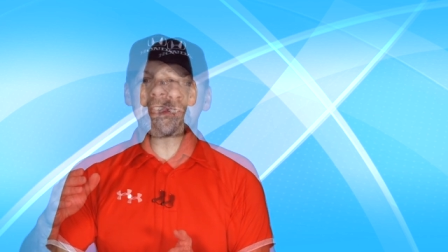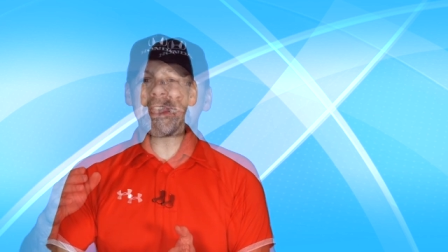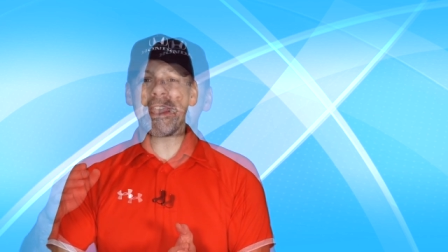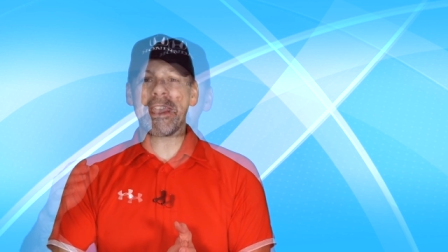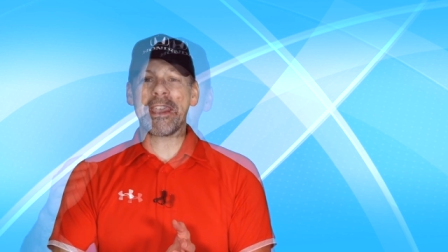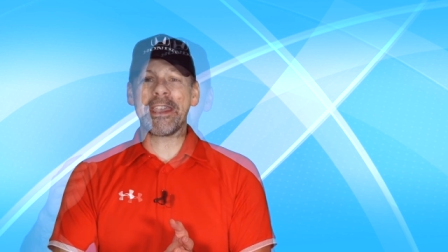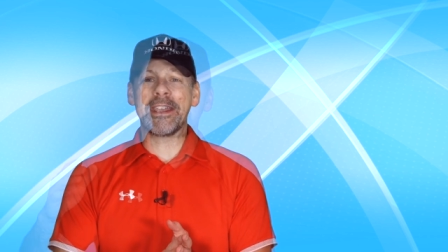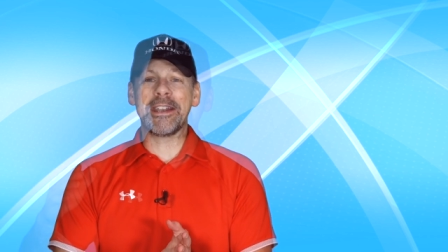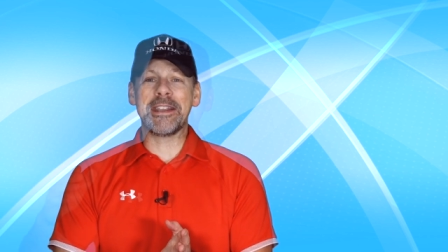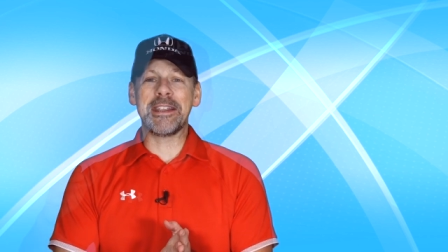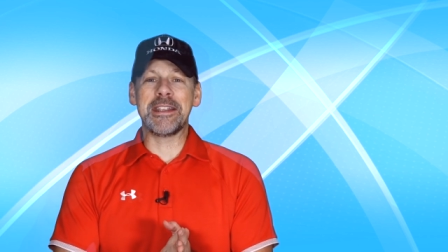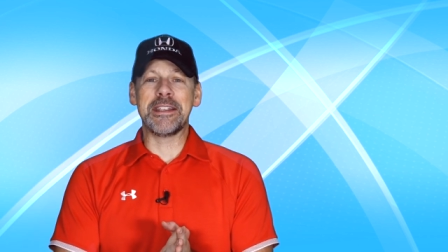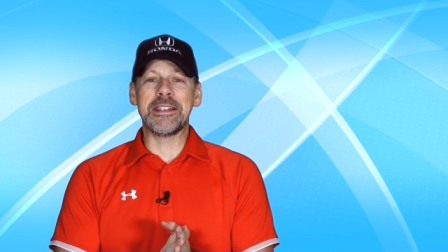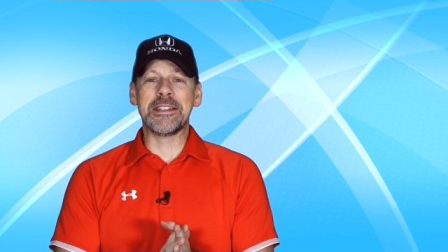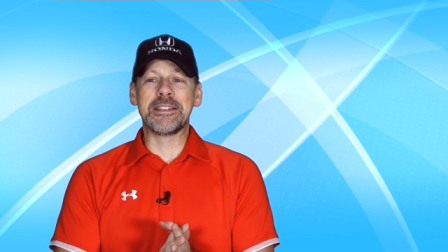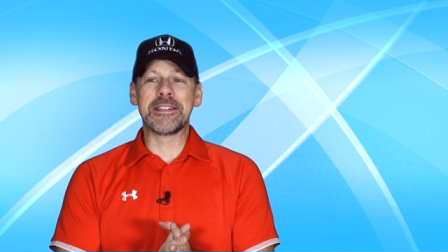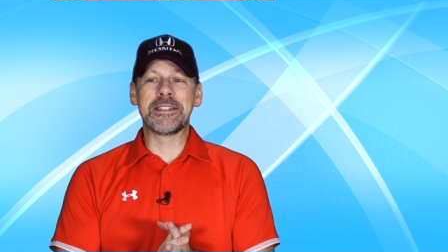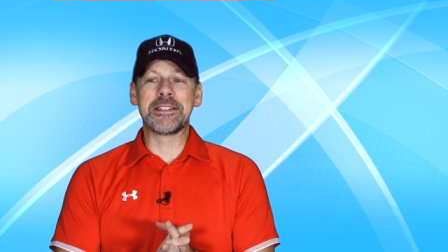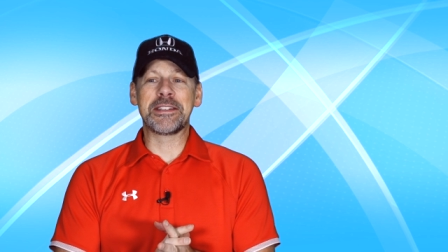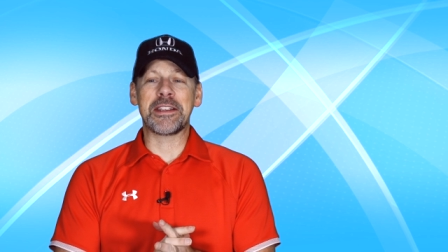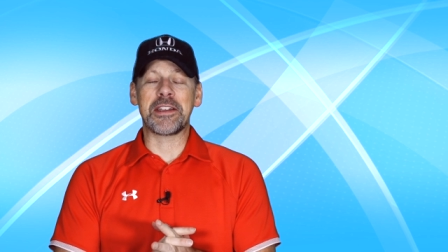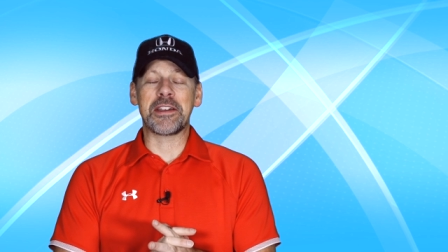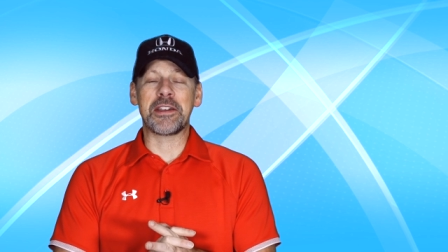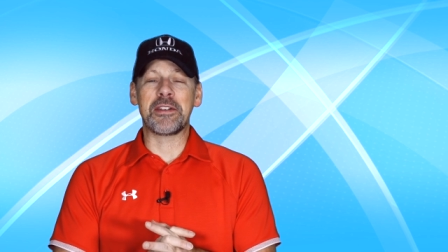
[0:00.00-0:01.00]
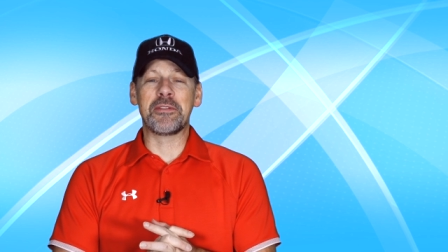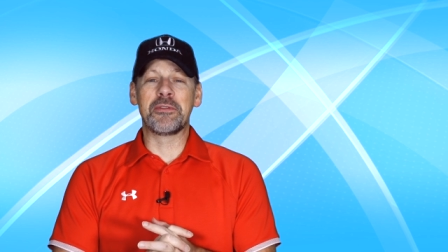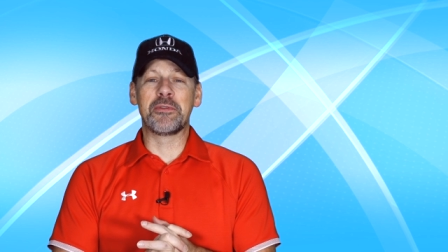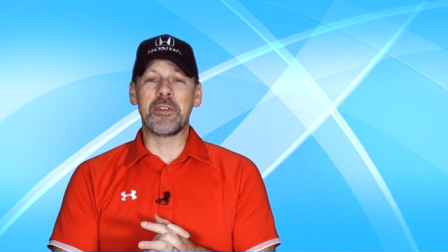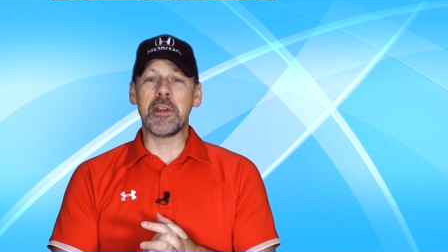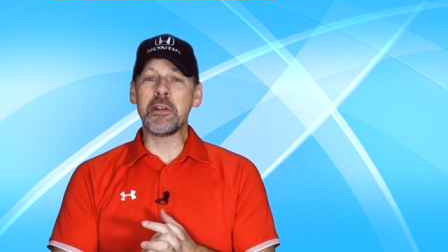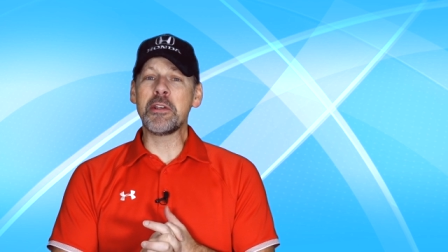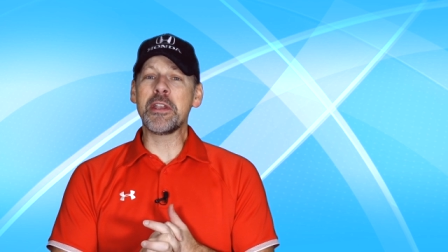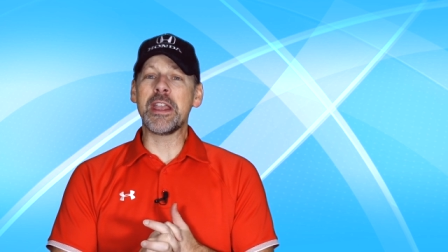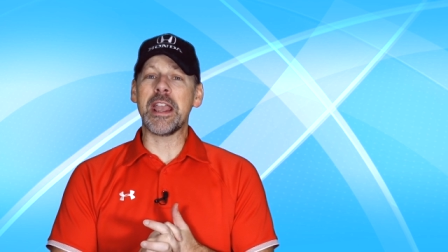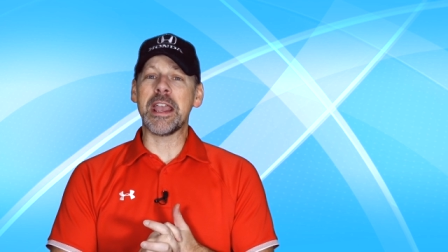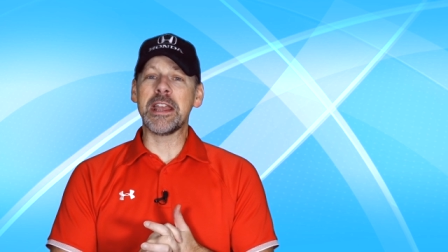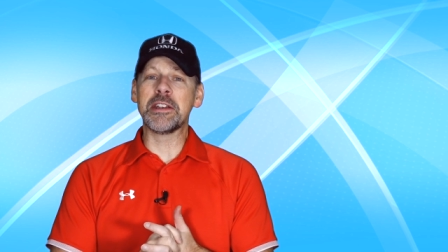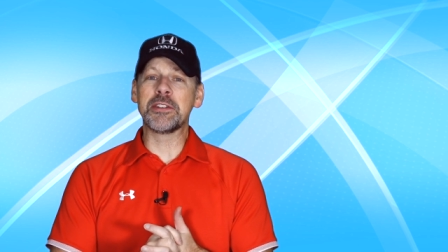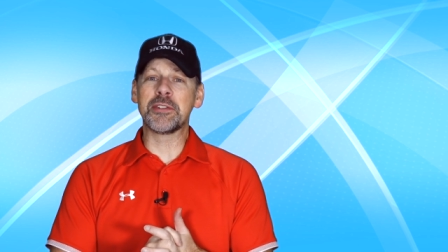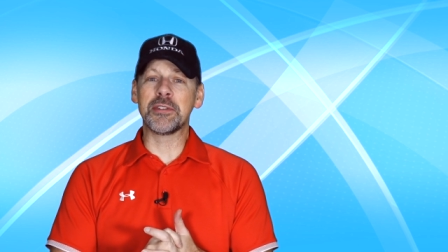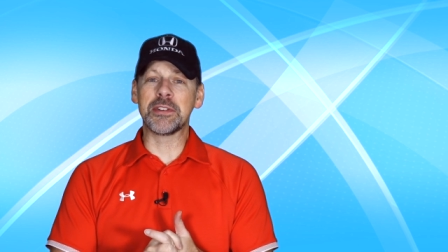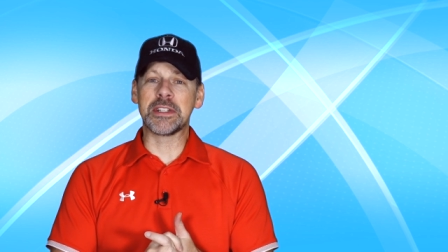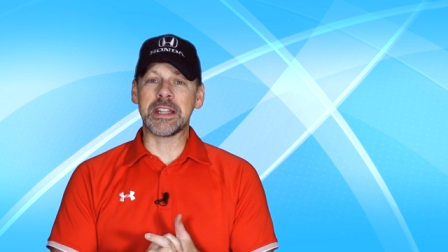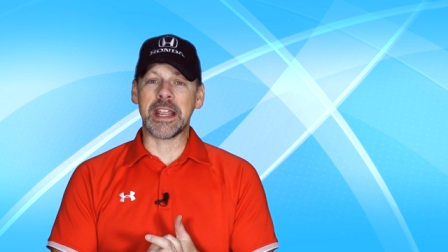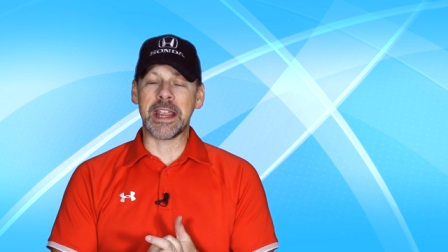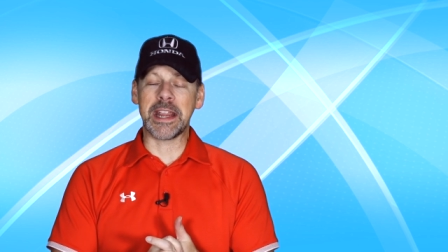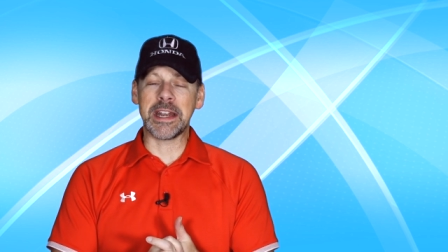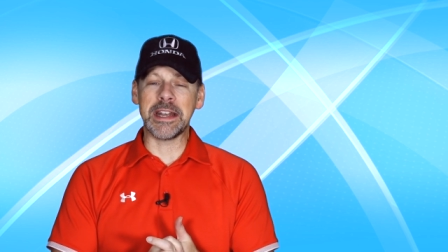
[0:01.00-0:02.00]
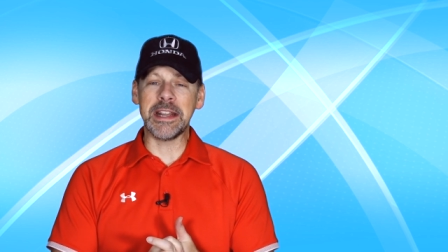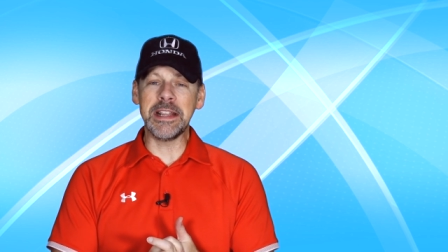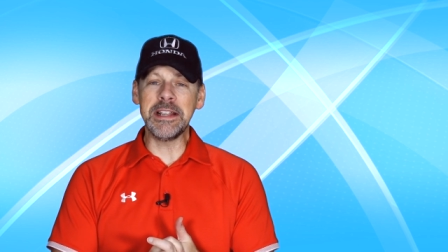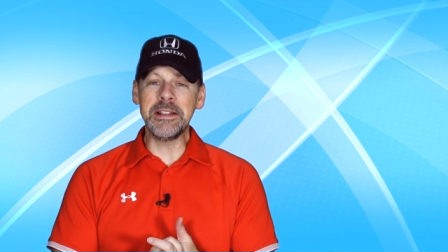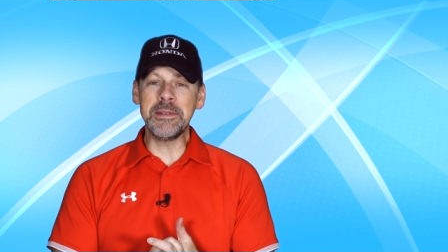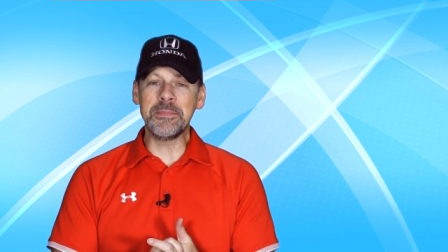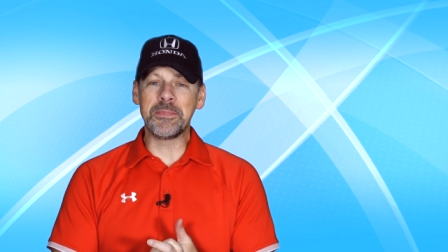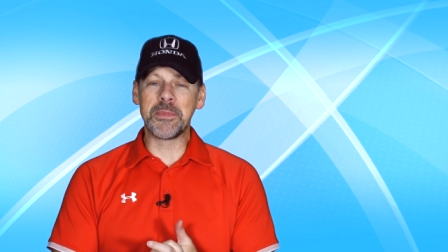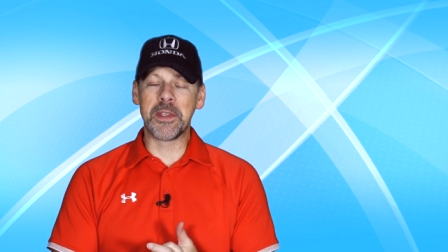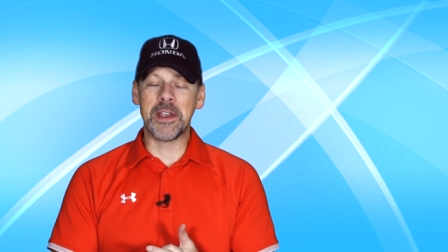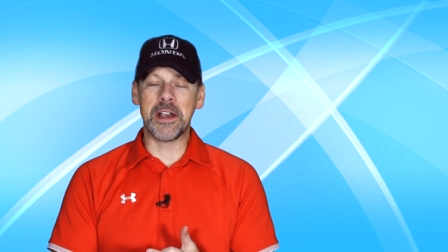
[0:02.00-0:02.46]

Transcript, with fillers: Sure. It is very entertaining